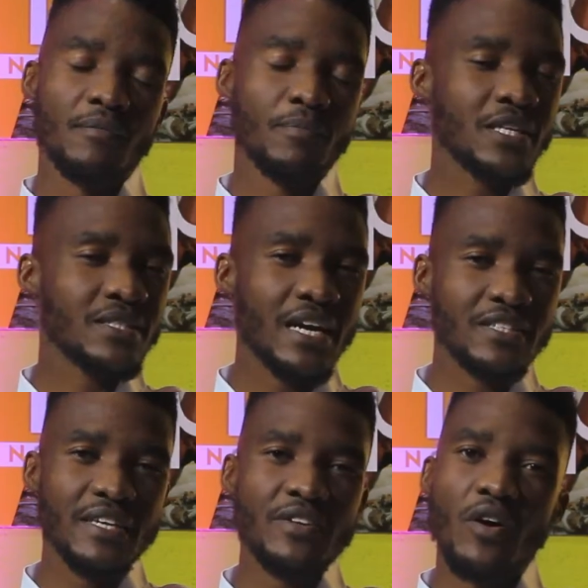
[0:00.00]
please
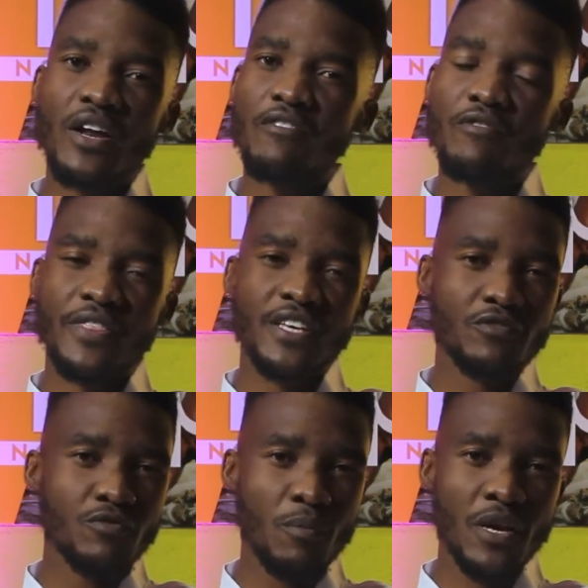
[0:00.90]
guys, in order for
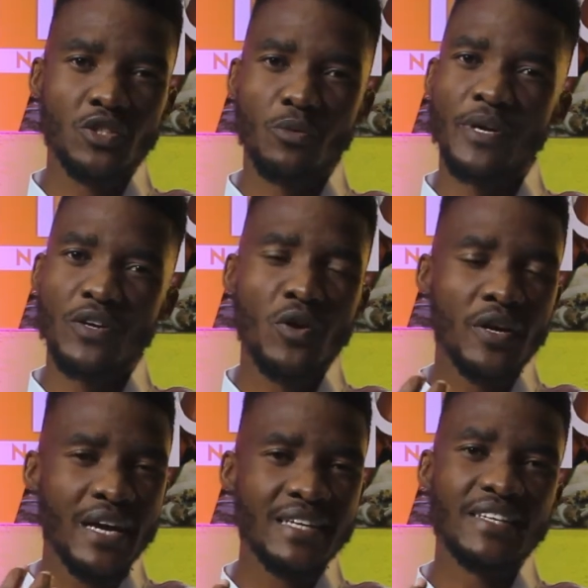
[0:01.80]
this formula to be
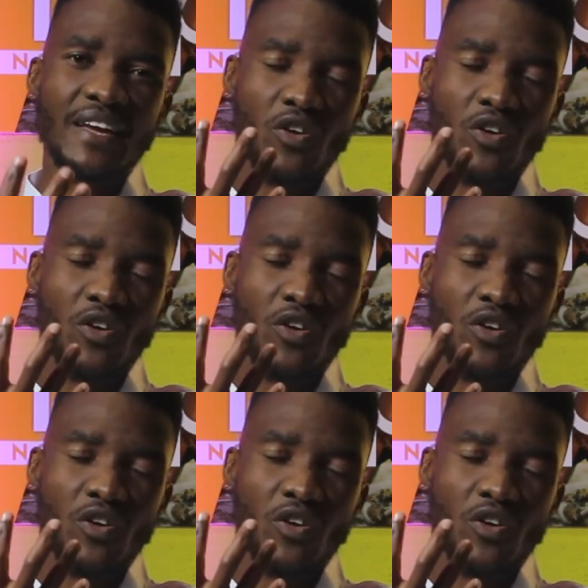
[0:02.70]
recognized